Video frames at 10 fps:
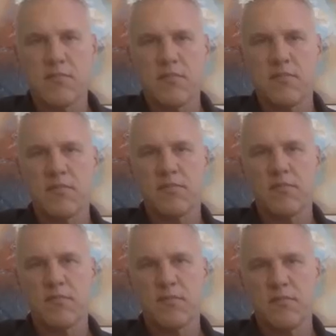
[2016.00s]
have
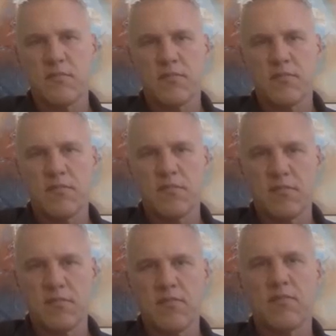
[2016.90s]
bright people,
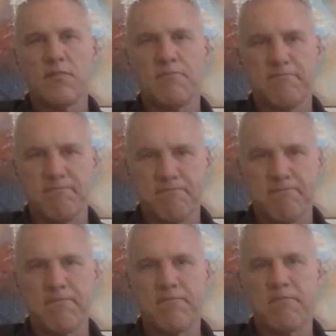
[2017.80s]
you're going to have
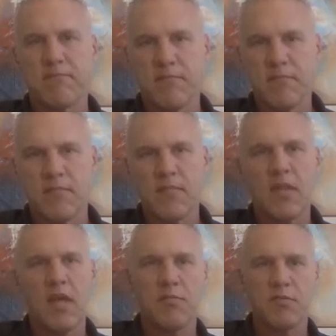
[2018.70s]
conflict.
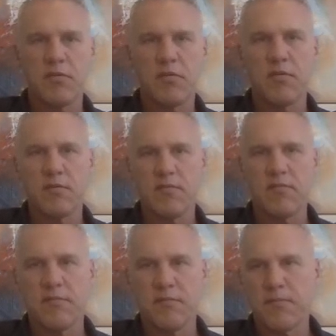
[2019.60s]
And when you have
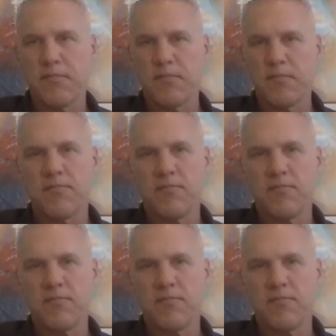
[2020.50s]
conflict, and